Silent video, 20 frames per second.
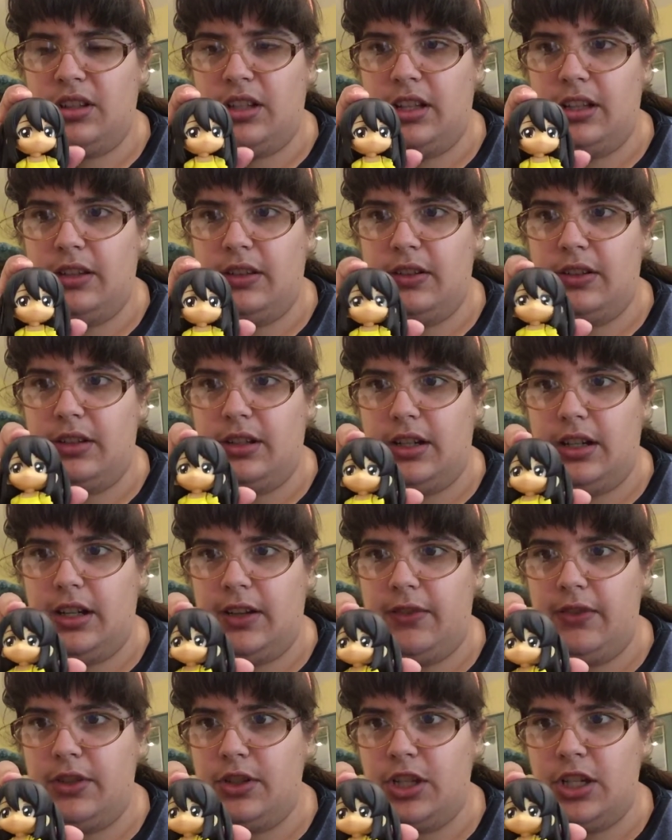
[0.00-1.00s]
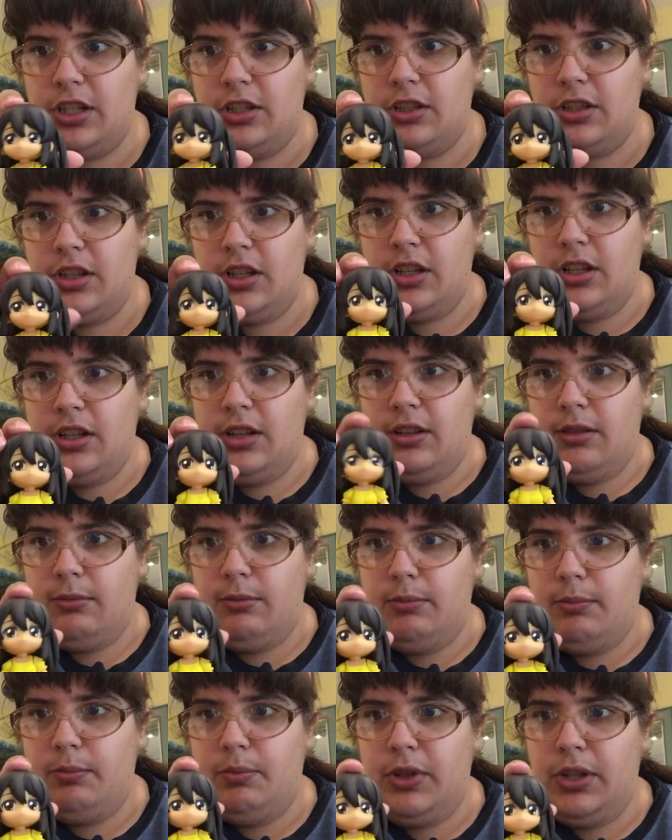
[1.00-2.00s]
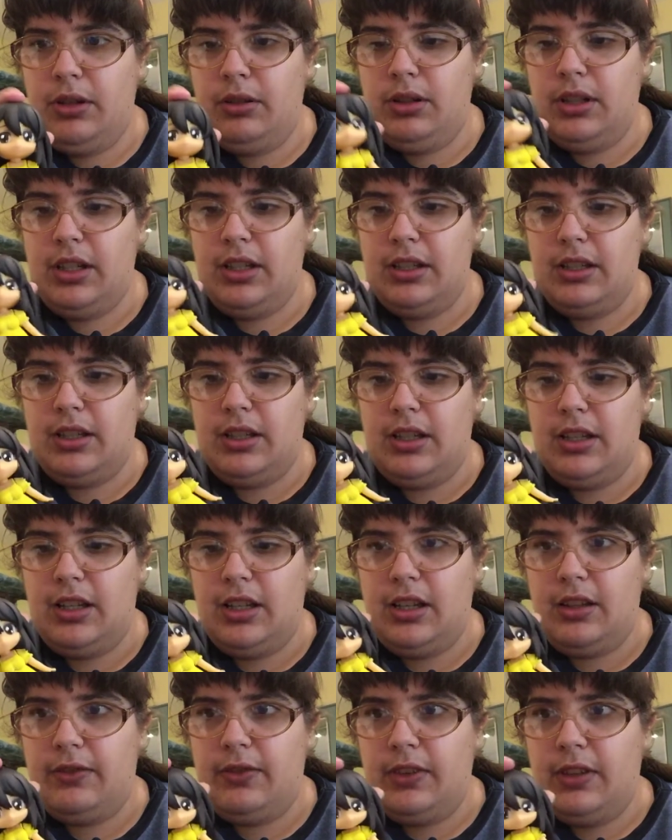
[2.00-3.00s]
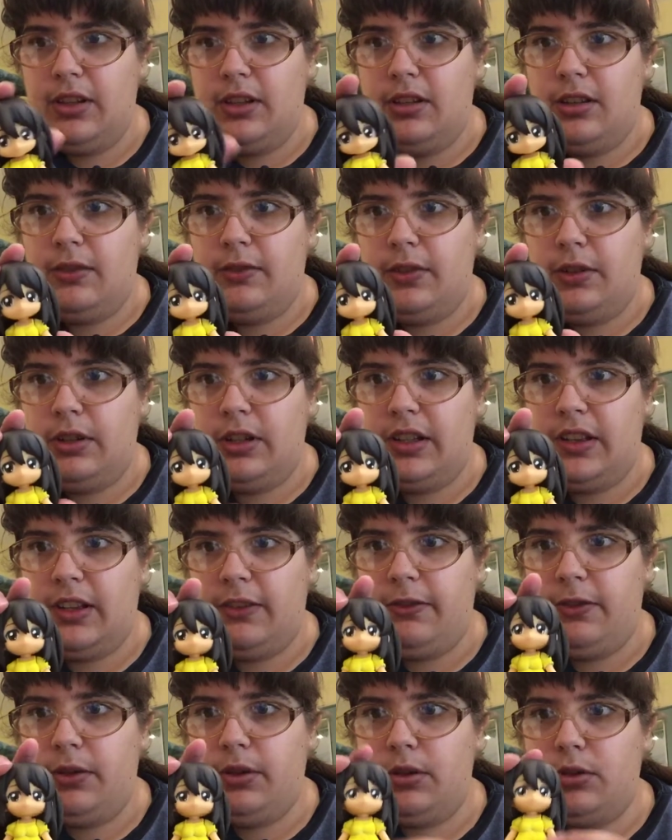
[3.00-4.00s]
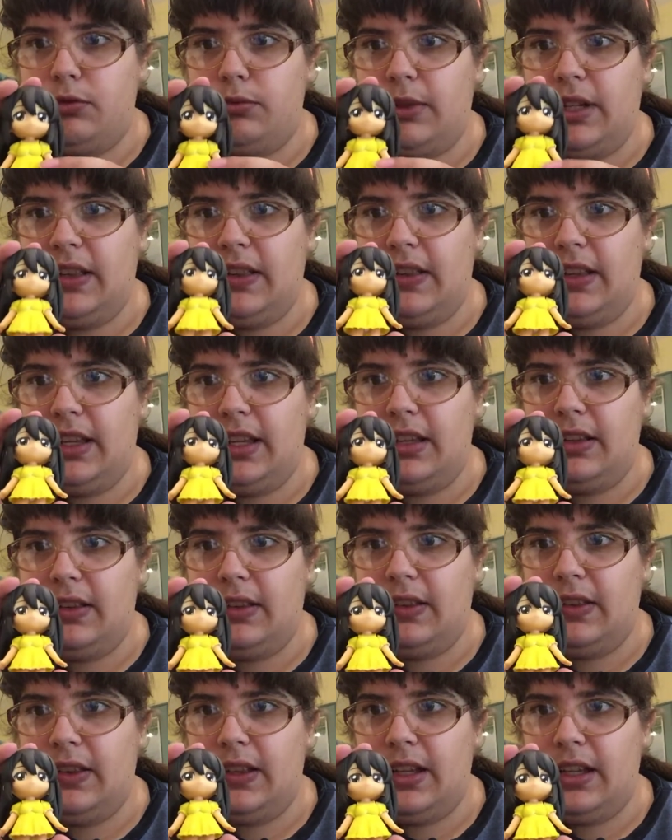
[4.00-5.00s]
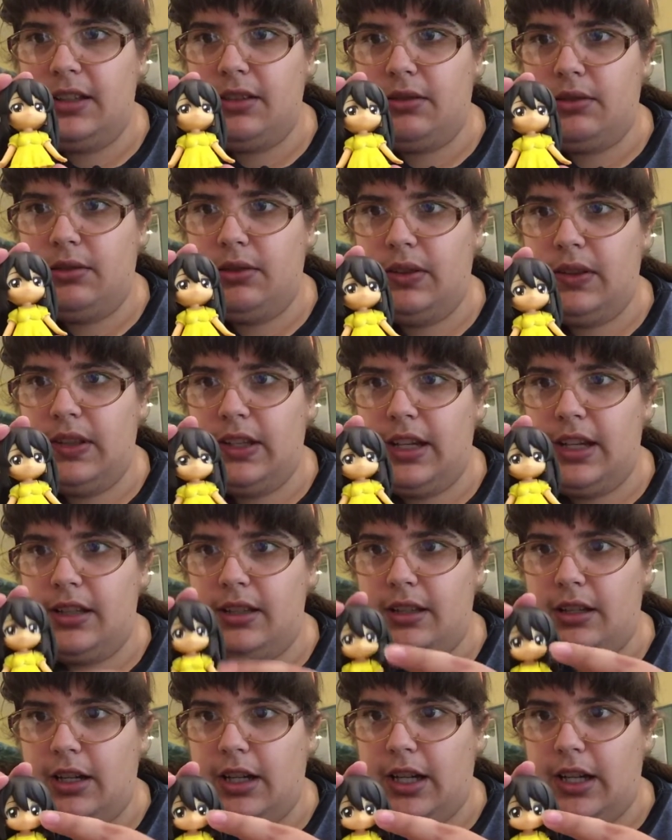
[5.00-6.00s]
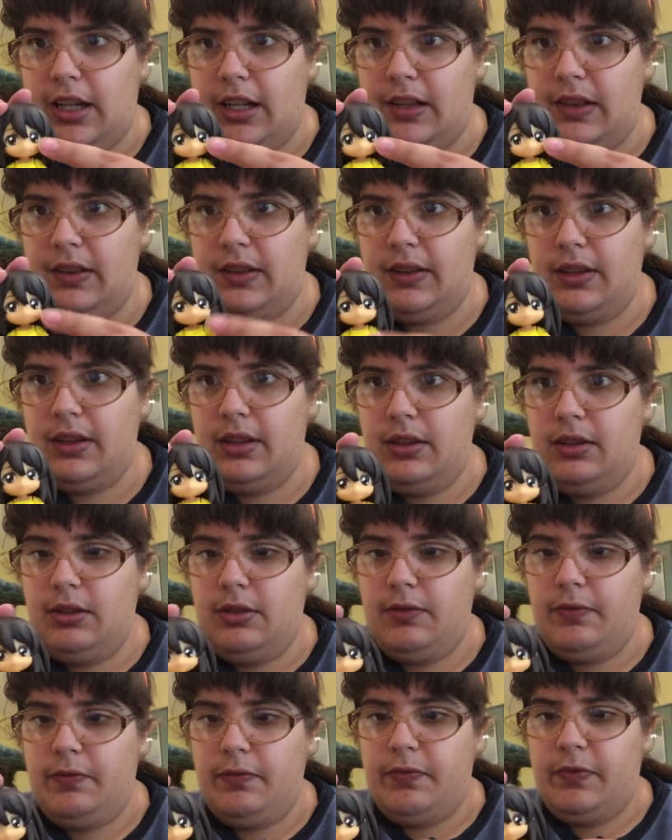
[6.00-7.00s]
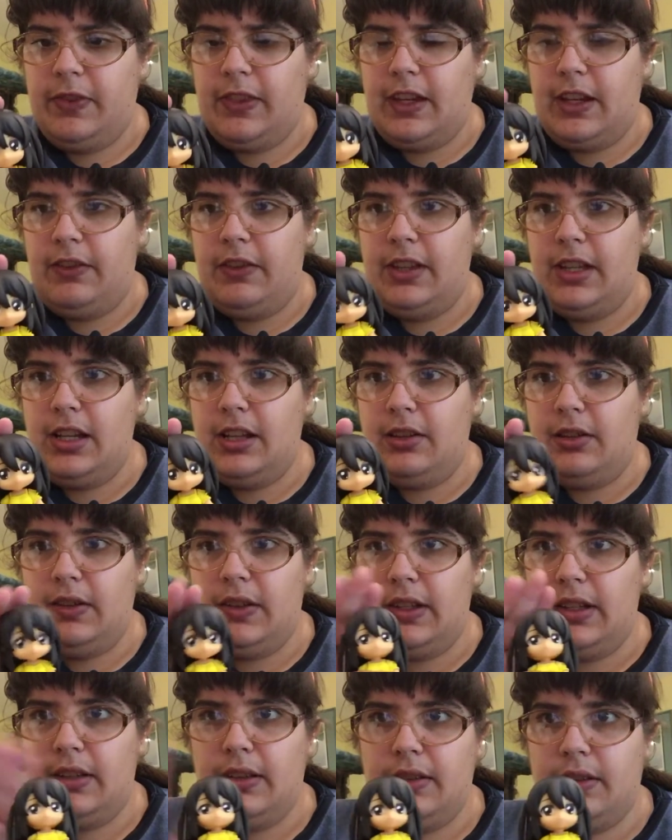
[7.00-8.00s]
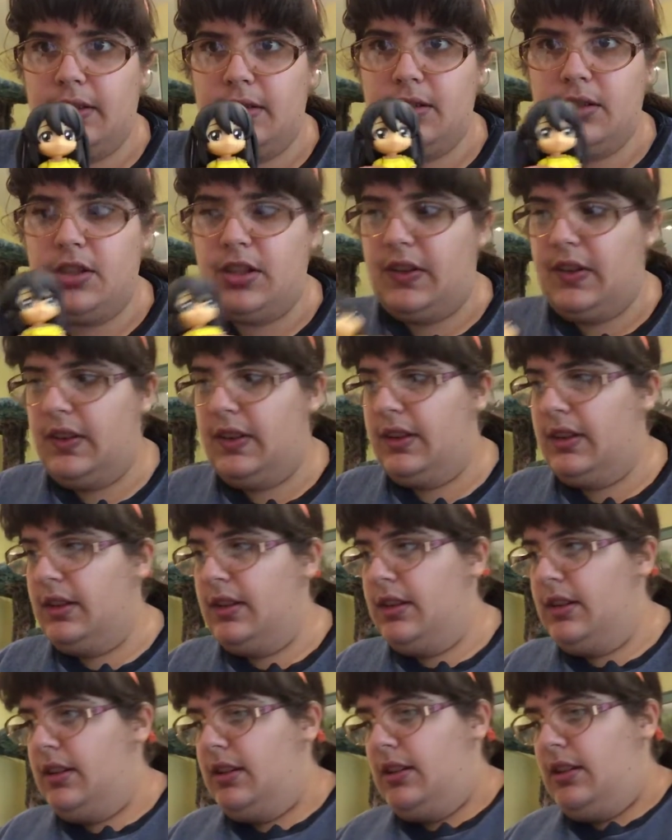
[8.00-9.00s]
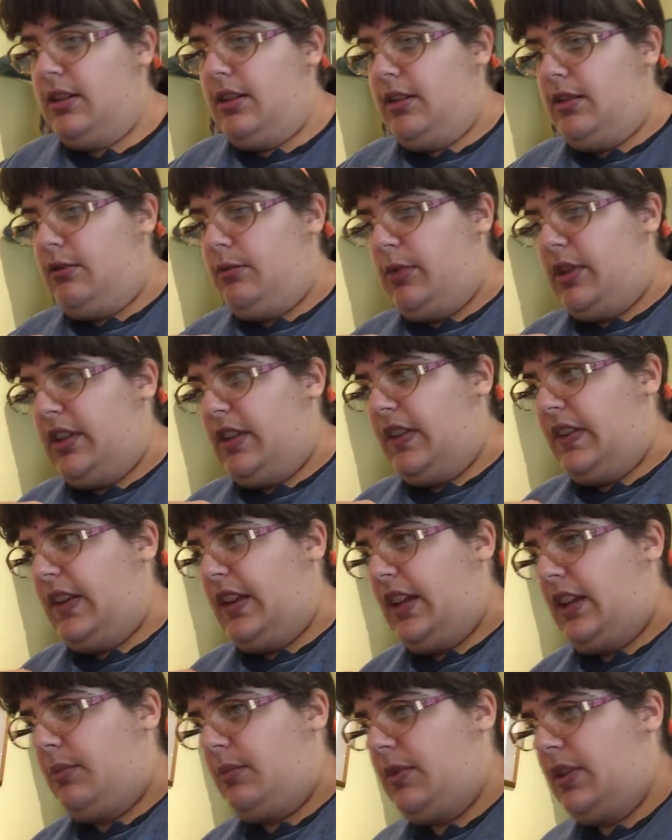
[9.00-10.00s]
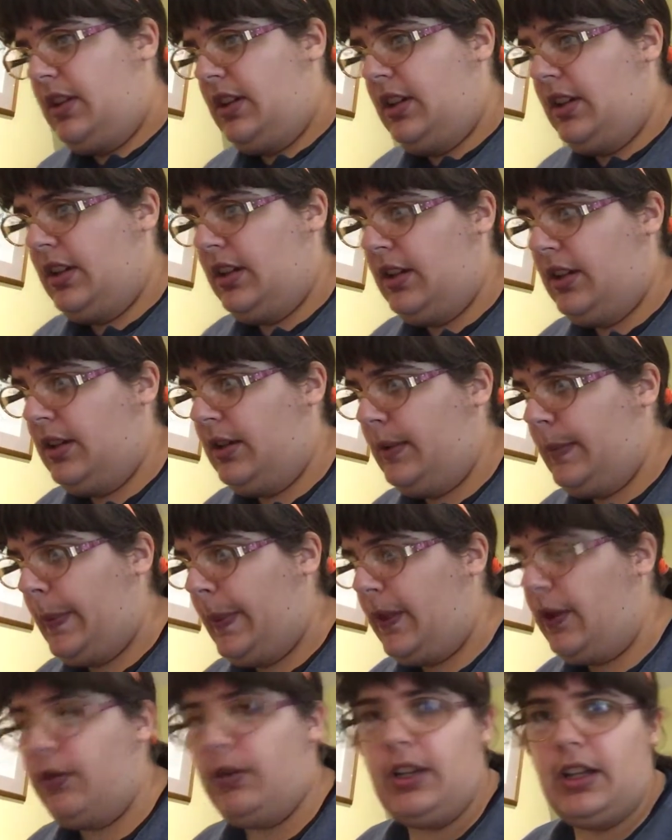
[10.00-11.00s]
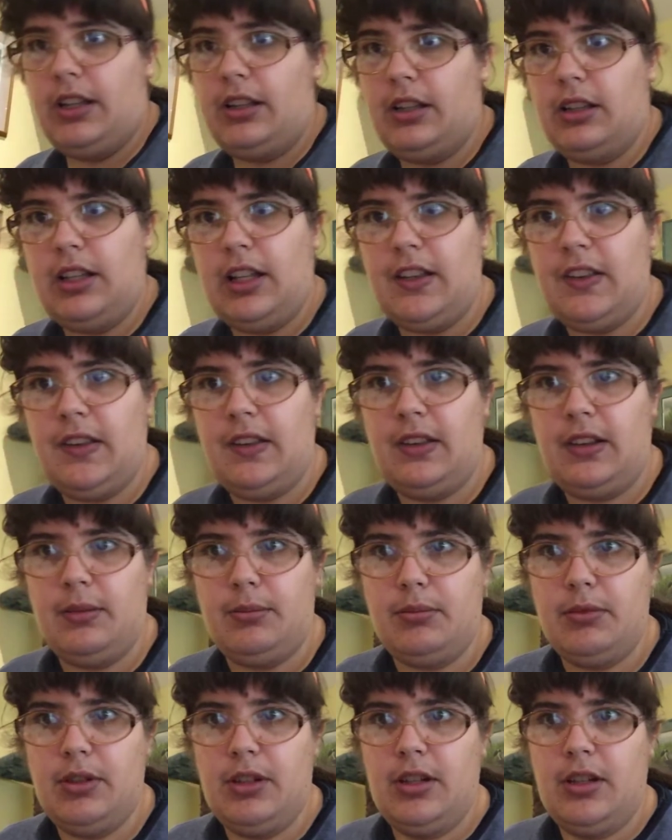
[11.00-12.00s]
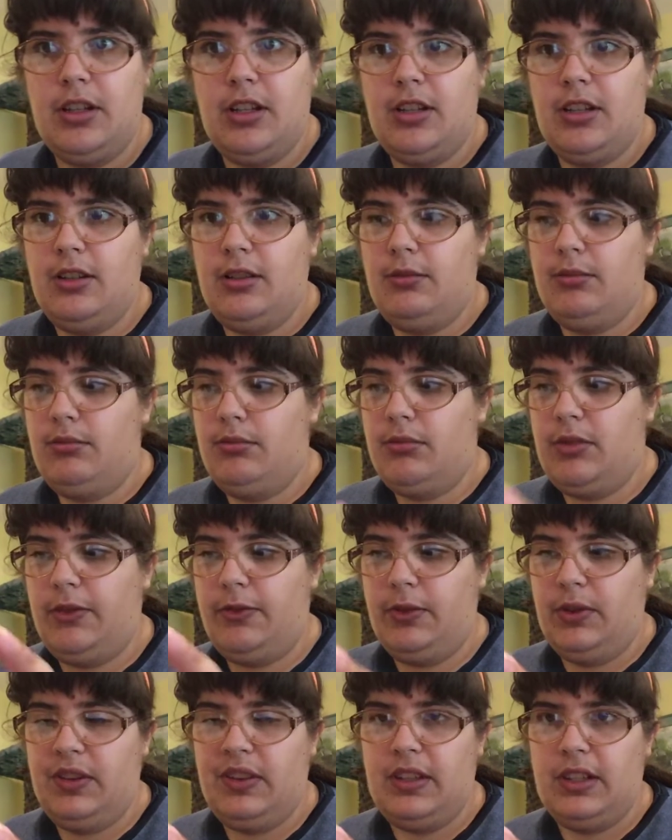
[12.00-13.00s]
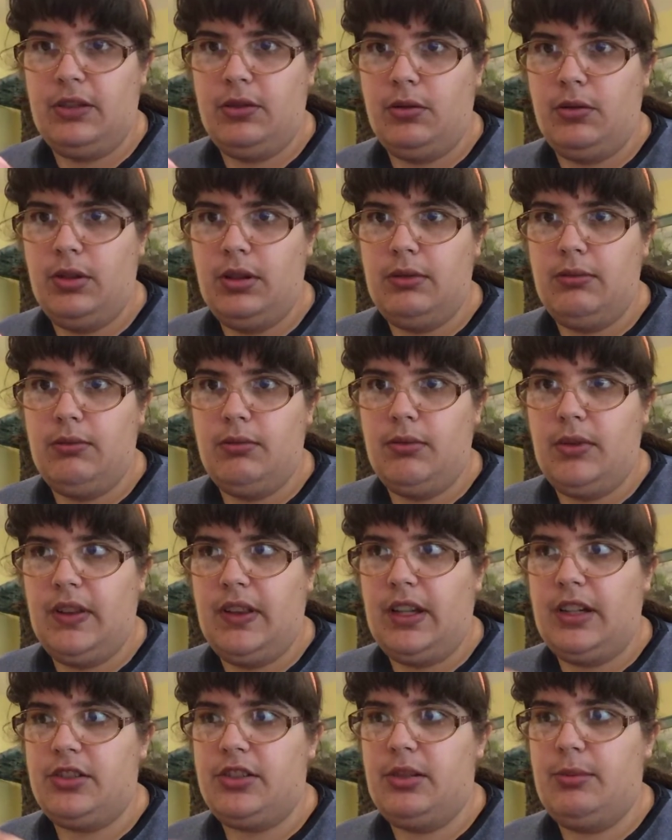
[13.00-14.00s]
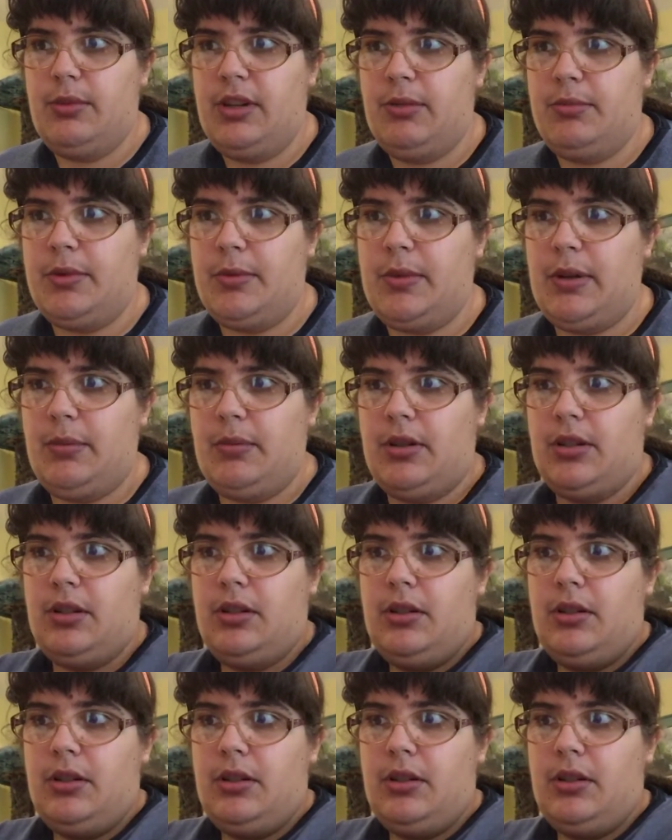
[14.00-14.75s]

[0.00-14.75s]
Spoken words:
And I haven't changed barely in any of her except for her dress and sandals and eyes. Everything else is just remained the same. Oh yeah, and the glasses on the first Nendoroid was actually made by my